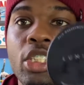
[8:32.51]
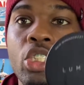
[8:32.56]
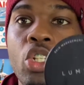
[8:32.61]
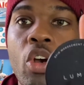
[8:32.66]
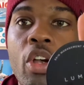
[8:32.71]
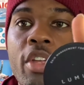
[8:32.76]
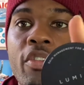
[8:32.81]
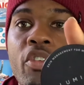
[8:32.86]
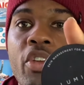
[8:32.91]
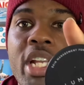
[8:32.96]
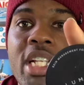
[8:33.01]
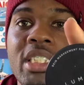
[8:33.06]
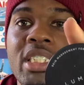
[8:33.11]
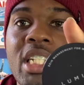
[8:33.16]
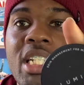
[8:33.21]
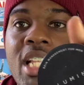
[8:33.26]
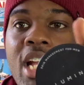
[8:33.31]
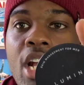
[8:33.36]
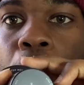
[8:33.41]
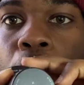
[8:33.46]
So you can
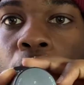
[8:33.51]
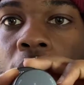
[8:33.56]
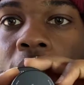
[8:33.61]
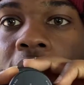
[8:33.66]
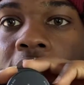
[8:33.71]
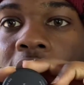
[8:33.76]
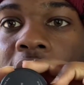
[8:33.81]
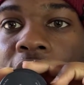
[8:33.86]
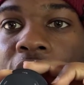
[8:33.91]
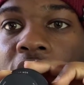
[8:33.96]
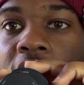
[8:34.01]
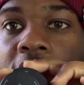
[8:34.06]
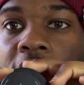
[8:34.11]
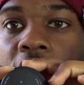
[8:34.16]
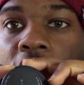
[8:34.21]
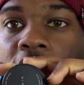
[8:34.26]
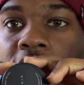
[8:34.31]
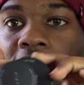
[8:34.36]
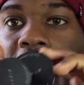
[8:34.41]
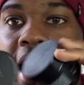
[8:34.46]
see pretty different in
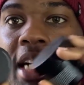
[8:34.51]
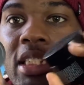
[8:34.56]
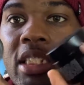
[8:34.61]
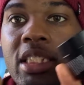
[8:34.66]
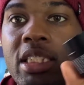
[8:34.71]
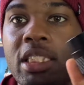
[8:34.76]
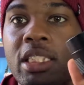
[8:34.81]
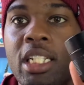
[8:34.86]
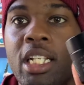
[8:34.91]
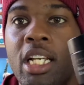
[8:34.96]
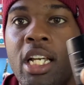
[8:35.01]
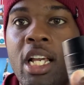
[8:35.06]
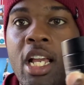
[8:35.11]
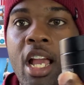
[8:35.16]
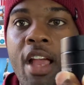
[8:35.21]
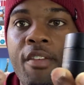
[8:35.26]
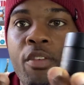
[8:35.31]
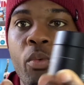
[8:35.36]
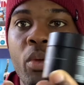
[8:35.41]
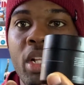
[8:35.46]
their sizes
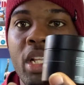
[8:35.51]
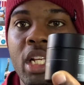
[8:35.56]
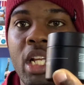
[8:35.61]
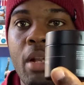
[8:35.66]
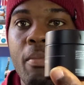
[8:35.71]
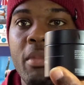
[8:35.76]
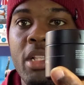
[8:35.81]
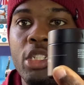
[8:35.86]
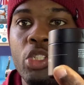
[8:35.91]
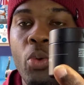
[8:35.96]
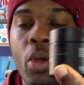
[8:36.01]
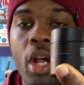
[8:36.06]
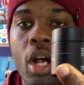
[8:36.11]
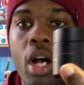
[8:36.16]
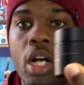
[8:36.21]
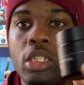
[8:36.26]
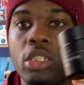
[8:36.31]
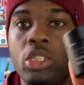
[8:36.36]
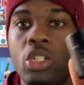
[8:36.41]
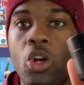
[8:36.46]
if you want to look at them this way
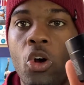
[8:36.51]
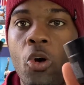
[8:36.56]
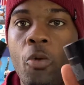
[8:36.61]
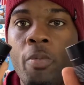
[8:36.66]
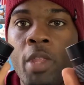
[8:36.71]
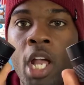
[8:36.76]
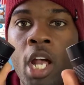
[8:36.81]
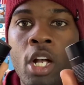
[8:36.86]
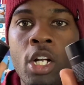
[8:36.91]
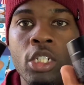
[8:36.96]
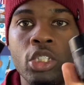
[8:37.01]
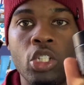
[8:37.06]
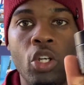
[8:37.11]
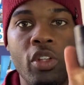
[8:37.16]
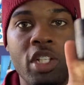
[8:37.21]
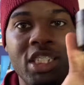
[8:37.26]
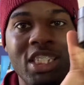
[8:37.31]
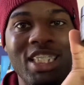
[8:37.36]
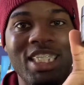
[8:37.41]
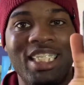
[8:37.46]
also. So
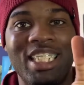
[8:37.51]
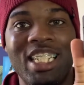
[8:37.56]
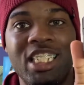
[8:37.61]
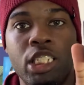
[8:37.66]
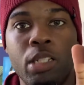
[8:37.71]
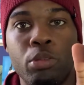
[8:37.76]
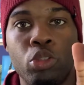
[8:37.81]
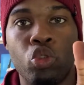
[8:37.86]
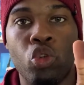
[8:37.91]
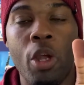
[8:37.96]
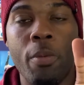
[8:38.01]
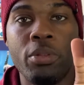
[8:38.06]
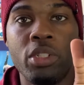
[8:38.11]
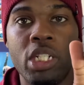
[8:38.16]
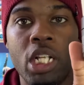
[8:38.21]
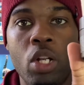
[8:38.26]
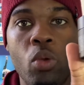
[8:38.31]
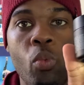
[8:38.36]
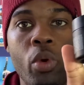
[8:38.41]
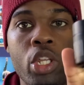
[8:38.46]
this is the
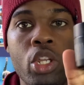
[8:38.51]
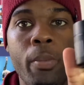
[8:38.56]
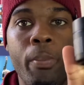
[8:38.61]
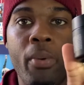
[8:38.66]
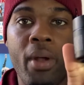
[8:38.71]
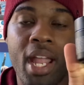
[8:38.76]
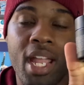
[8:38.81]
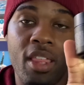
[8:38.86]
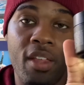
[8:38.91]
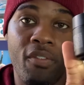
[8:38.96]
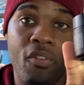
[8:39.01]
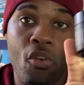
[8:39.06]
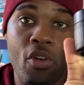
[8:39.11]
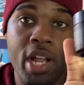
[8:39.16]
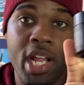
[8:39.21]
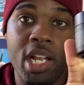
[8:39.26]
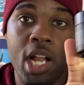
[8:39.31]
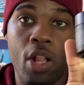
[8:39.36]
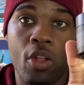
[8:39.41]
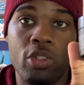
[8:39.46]
subscription when you pay the
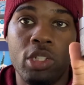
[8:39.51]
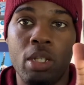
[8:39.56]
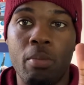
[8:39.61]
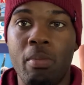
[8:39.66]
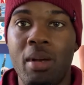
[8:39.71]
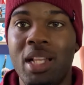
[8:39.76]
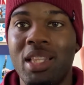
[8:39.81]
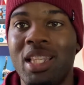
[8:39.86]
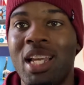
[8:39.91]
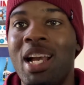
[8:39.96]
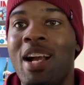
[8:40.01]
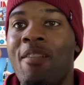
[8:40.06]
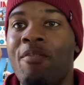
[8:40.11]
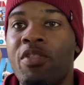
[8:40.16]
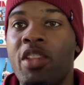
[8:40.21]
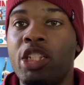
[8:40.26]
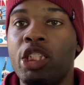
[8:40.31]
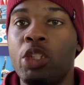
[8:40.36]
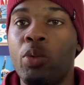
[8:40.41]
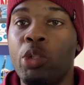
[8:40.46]
$48 a month.
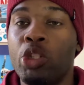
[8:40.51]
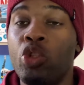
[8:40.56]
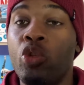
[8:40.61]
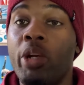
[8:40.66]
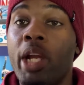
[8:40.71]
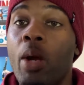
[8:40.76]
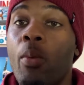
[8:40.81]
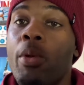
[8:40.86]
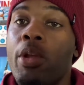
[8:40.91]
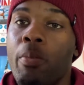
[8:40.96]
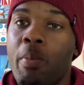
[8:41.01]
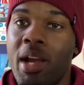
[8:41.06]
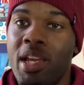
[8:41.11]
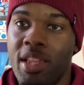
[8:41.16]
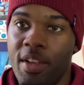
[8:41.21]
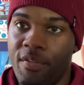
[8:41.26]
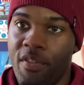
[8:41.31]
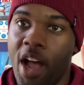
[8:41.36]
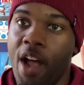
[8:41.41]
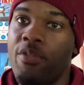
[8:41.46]
This is what you'll get when you pay
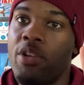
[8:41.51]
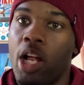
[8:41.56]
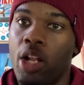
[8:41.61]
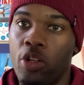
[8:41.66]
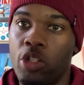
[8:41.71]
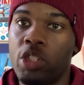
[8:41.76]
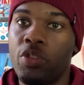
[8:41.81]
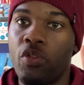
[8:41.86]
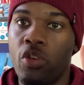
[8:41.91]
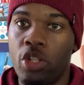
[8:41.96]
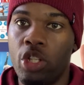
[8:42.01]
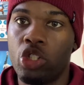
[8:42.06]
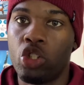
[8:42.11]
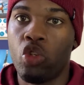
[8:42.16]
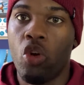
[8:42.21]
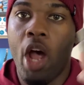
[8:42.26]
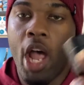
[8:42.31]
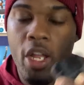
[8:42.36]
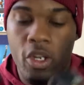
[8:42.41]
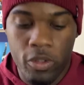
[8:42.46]
the $5 for the
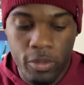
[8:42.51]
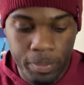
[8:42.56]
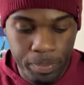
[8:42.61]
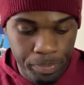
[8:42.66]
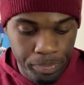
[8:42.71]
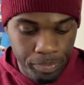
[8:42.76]
trial.